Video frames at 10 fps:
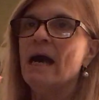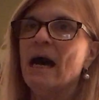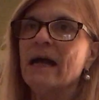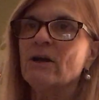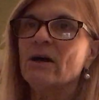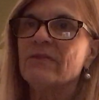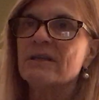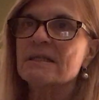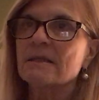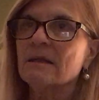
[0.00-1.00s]
I got
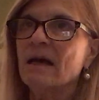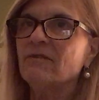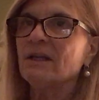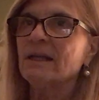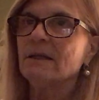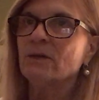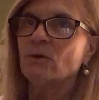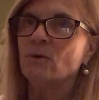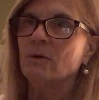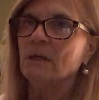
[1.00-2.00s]
this lovely
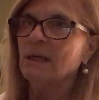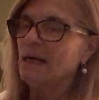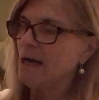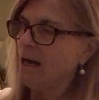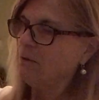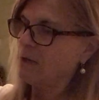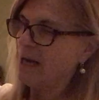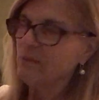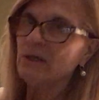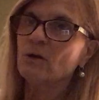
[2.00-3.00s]
little,
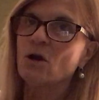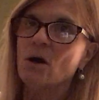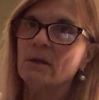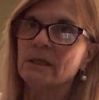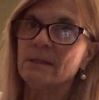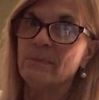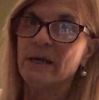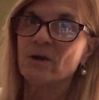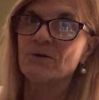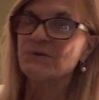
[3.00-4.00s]
I'm going to call it a
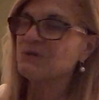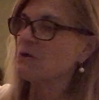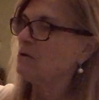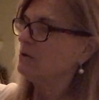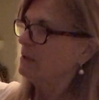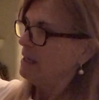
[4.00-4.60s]
parasol,